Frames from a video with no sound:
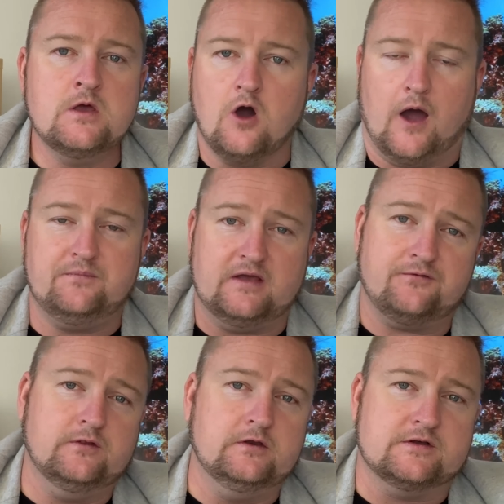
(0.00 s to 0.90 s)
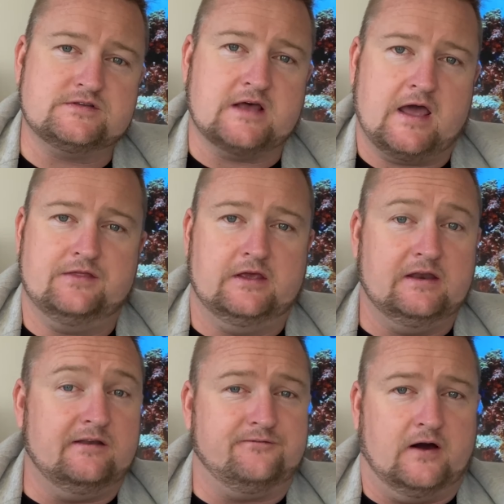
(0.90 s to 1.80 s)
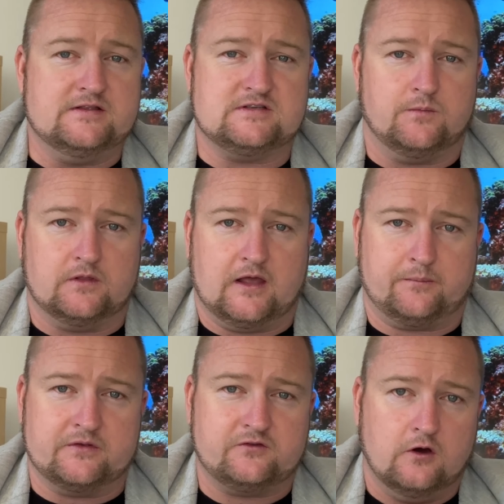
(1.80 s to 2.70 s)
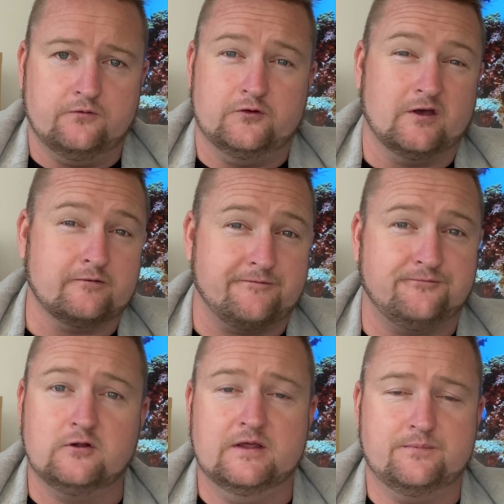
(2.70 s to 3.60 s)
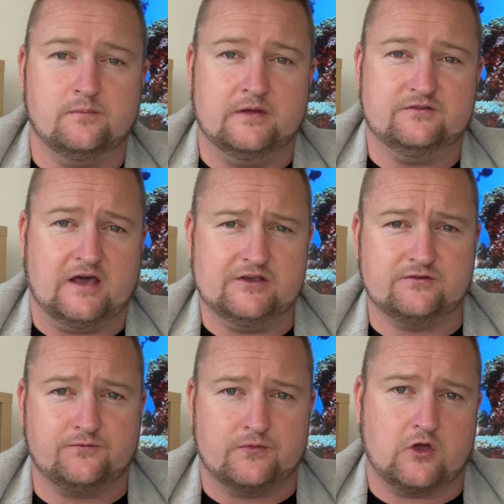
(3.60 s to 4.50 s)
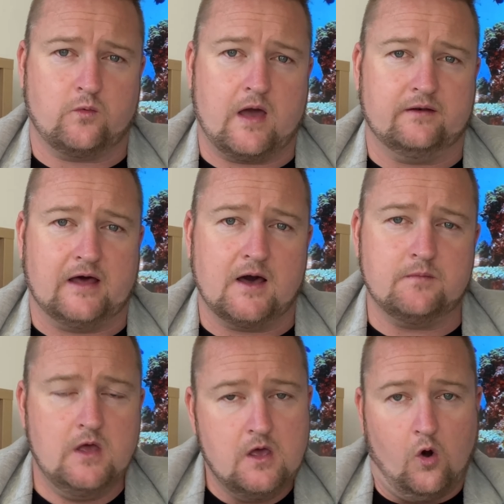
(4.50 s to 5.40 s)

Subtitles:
I'm definitely not saying that you need to find someone like myself who does a full implementation from the ground up,